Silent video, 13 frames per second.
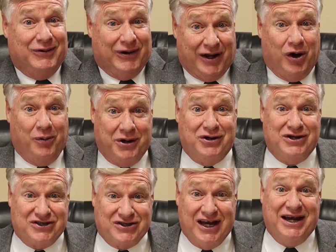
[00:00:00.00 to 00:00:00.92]
Well, I hope you
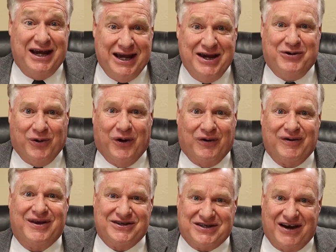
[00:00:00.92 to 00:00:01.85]
just said equal
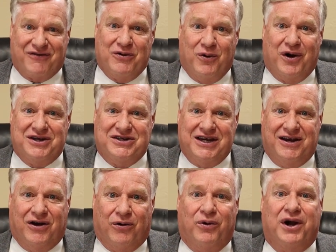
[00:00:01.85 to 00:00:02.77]
because everyone's
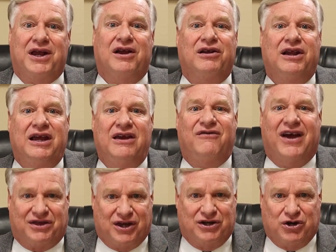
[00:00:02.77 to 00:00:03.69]
equal. What do you leave
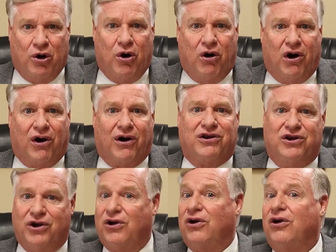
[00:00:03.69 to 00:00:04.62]
at the door?
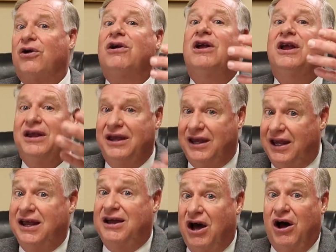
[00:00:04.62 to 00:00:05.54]
You're
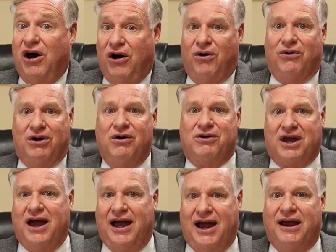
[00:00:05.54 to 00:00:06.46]
ego.
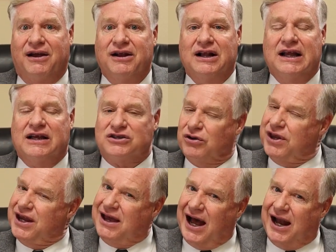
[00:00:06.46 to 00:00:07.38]
Okay. So
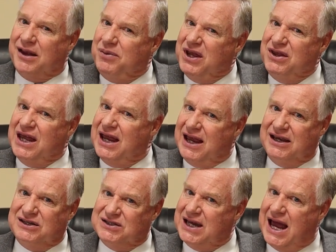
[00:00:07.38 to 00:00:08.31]
they got to be the
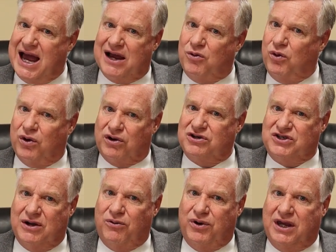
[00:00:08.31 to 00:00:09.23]
exact
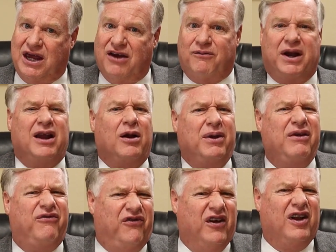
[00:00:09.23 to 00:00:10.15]
words that we give, but it'll
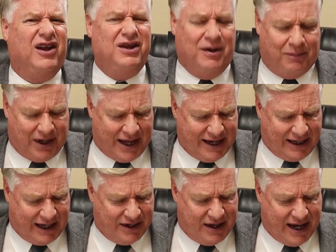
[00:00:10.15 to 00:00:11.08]
be fill in the
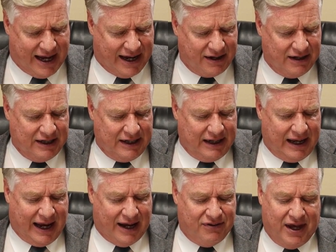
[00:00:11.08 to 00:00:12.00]
blank on that.
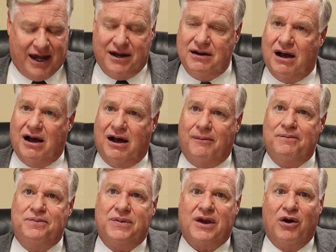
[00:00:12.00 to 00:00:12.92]
And then
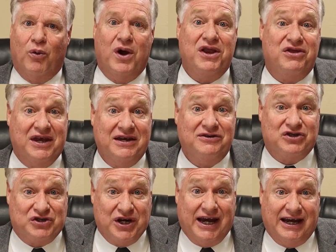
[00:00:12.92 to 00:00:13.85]
um, when
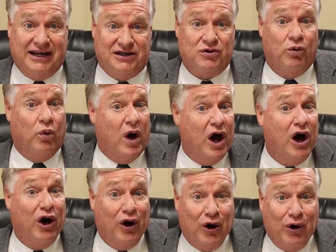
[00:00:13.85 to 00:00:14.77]
things change,
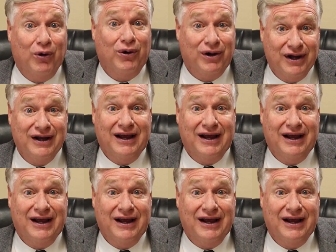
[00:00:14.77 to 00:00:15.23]
whoa.